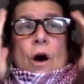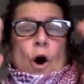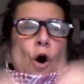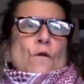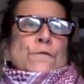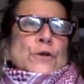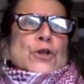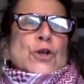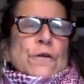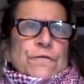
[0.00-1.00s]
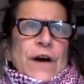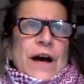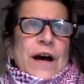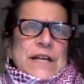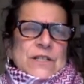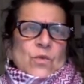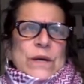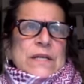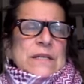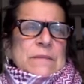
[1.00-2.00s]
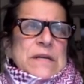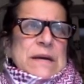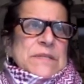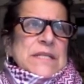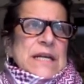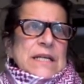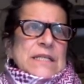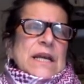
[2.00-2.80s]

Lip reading: Oh, for sure 5 days a week, sometimes 6.